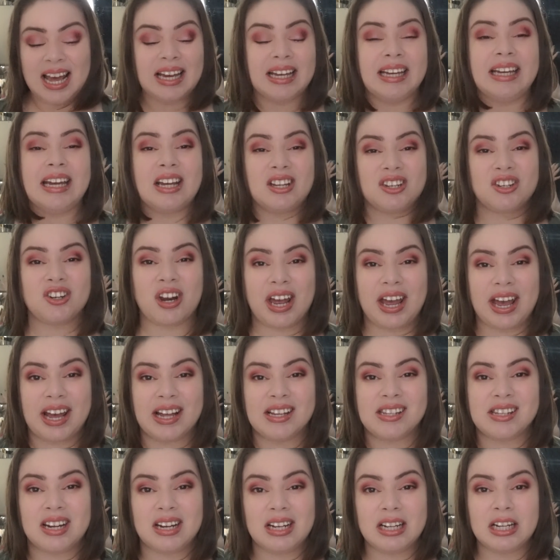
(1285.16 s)
Get your hands
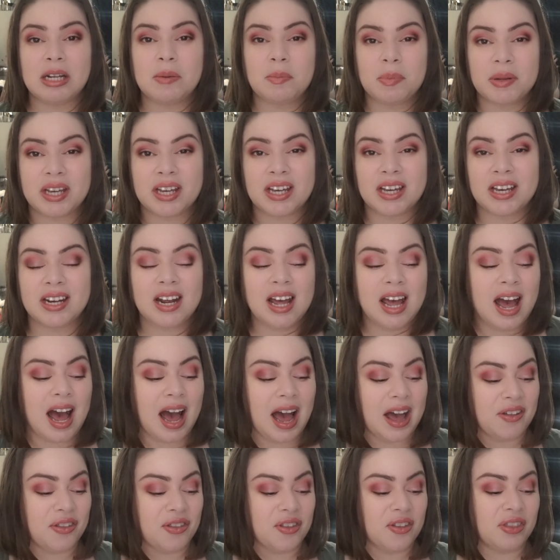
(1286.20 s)
on a lip kit.
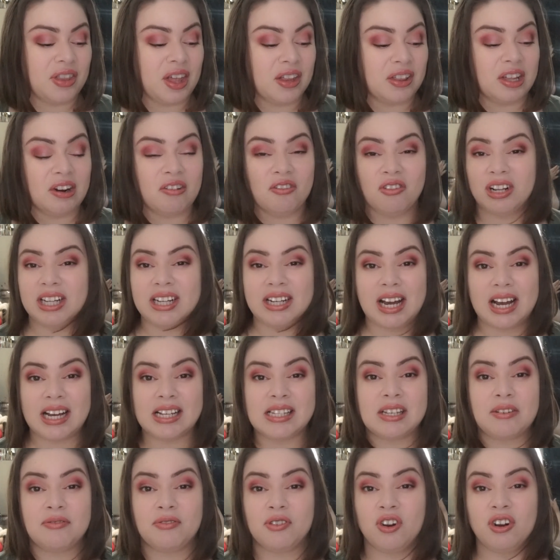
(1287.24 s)
I think that they're really nice.
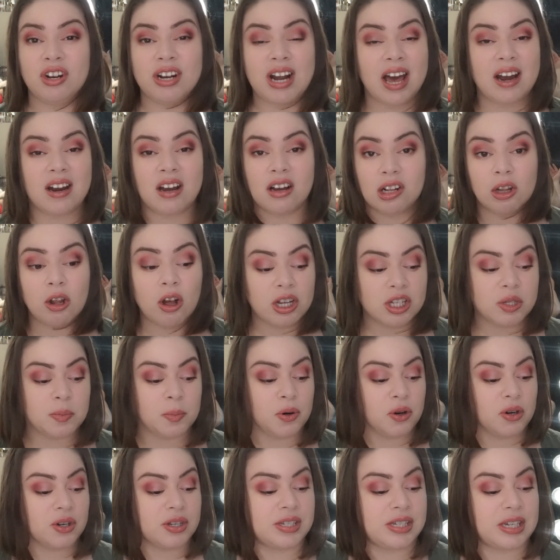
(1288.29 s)
If you're not a gloss
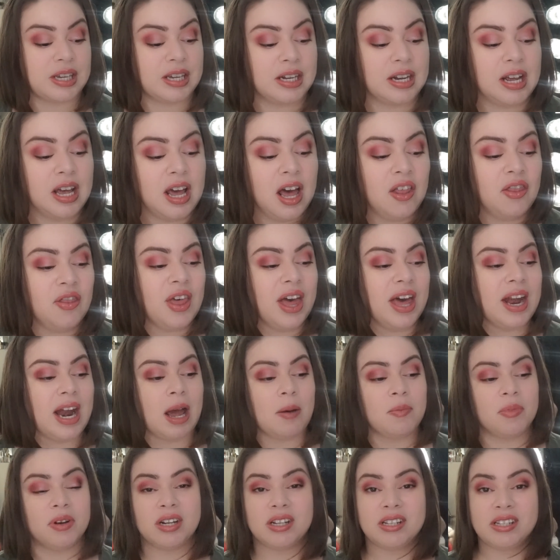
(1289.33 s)
person, then
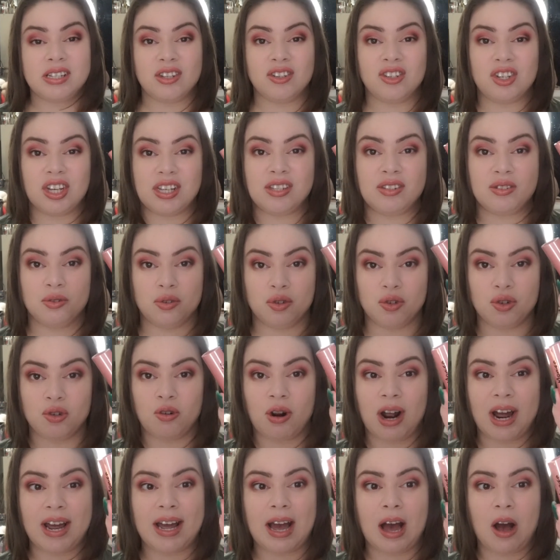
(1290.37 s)
I'm gonna suggest to
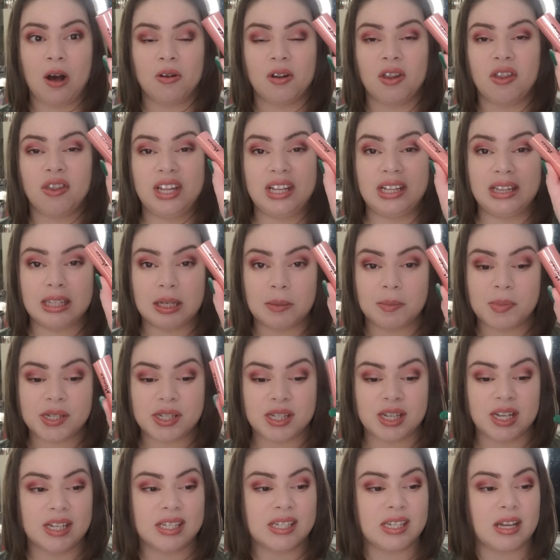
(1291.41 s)
try out the
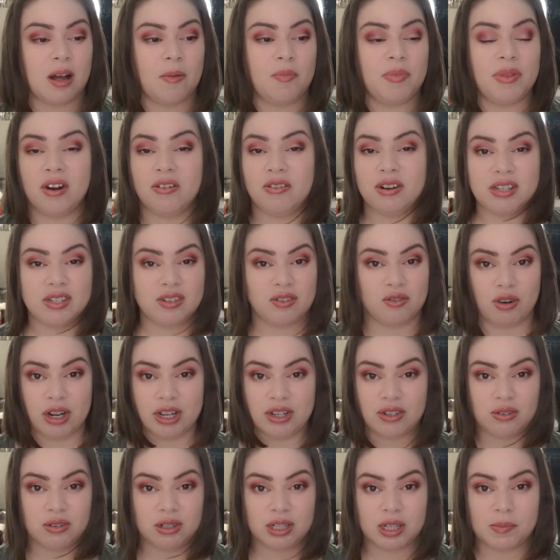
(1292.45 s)
lipsticks. There is a
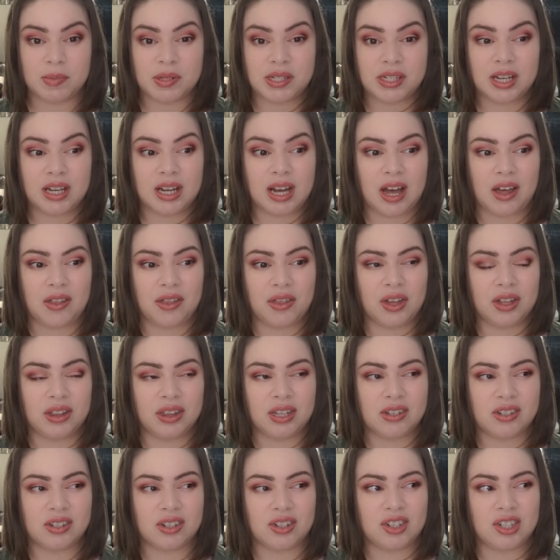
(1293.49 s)
Rachel lipstick. I think
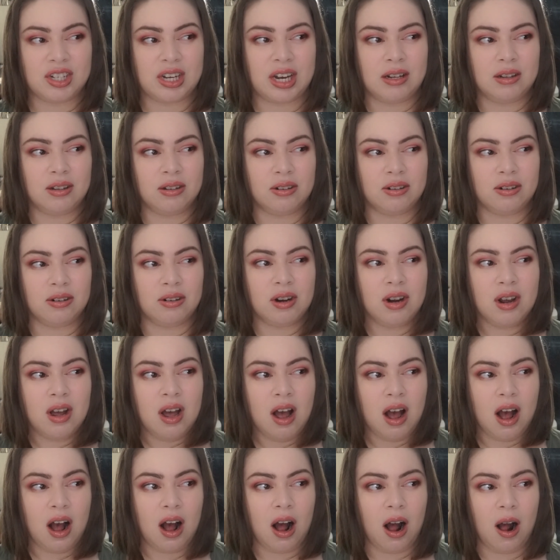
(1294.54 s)
there's a Chandler
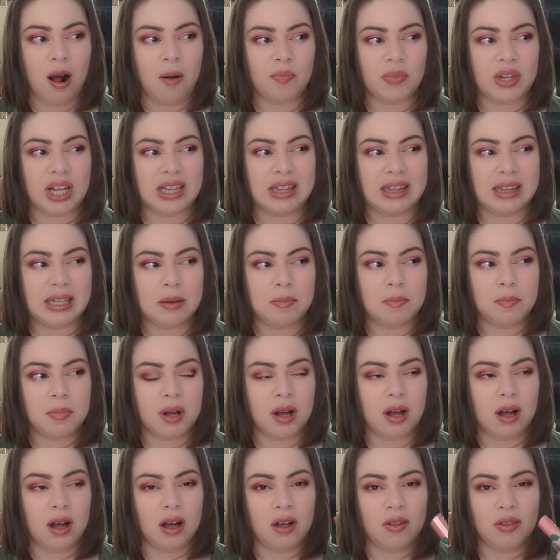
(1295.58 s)

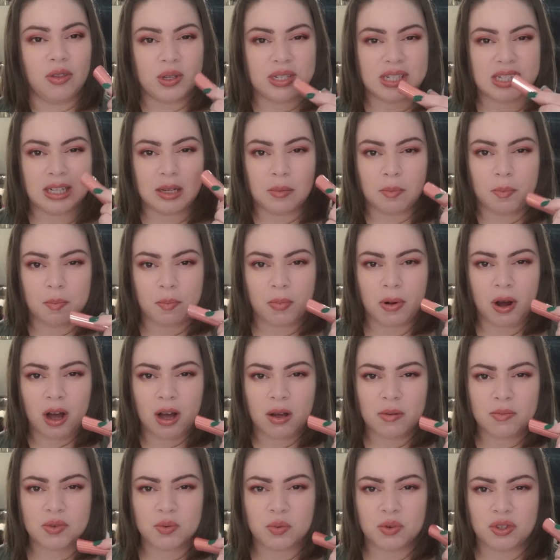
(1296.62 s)
those lip
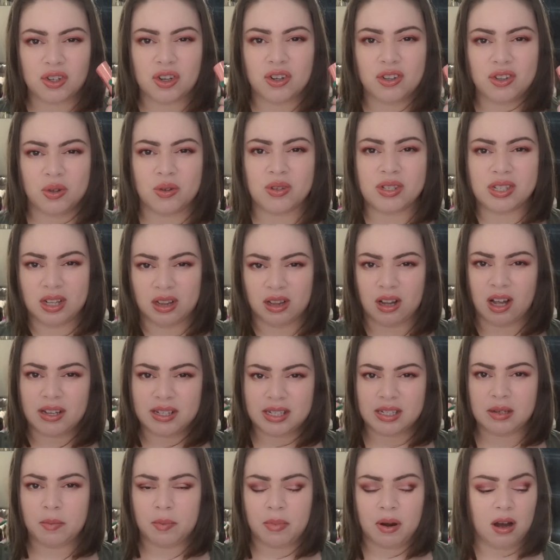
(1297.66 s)
balms, which are those
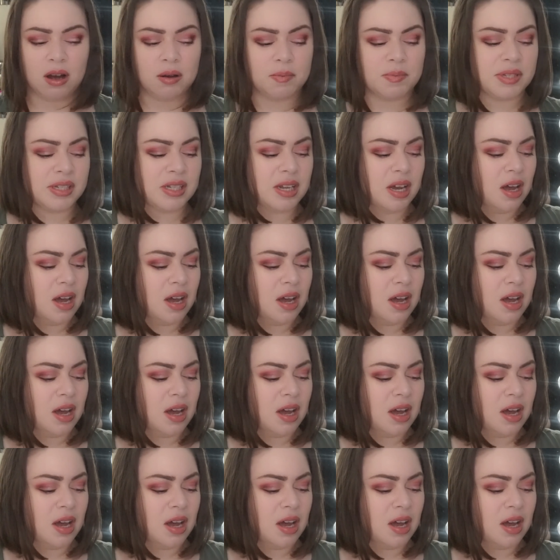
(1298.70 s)
glossy balms.